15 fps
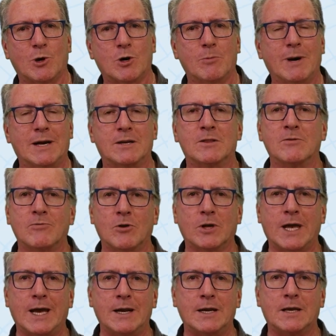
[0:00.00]
about in the
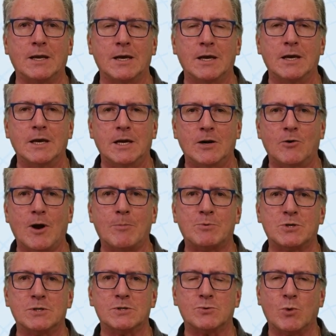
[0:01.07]
volcanic
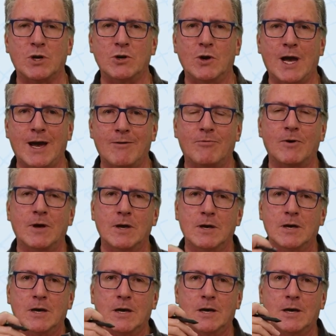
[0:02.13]
eruptions, when you have
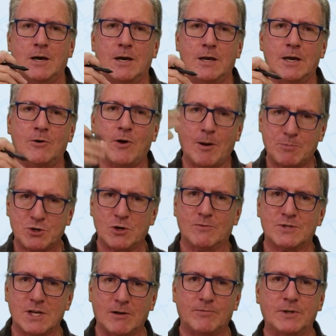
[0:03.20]
eruption of
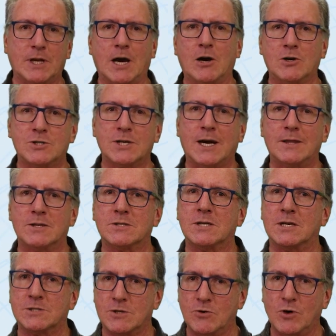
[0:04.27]
sulfur dioxide, this
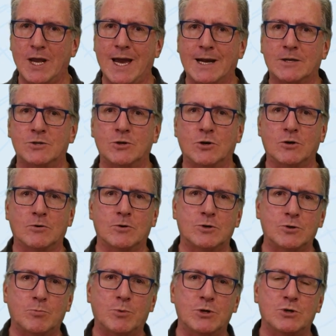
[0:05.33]
has to react
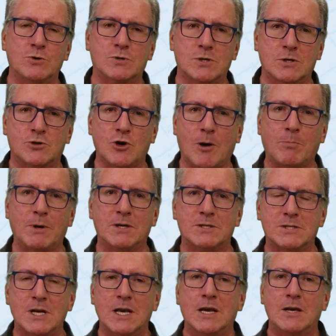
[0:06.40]
to produce the
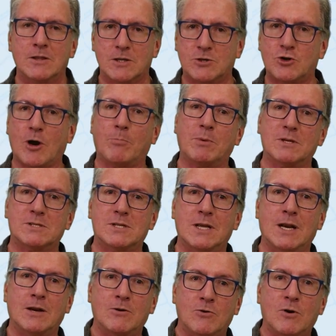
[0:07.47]
droplets. The droplets
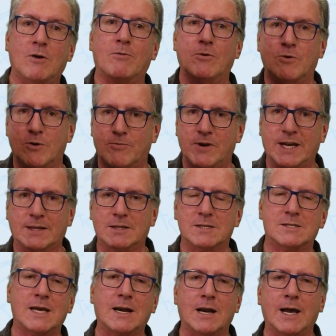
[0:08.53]
then reflect the
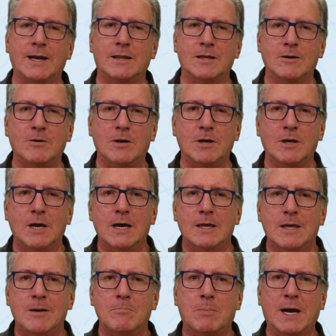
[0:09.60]
sunlight, they
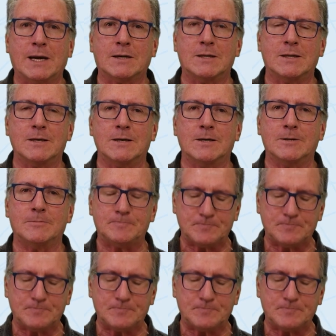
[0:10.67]
impact the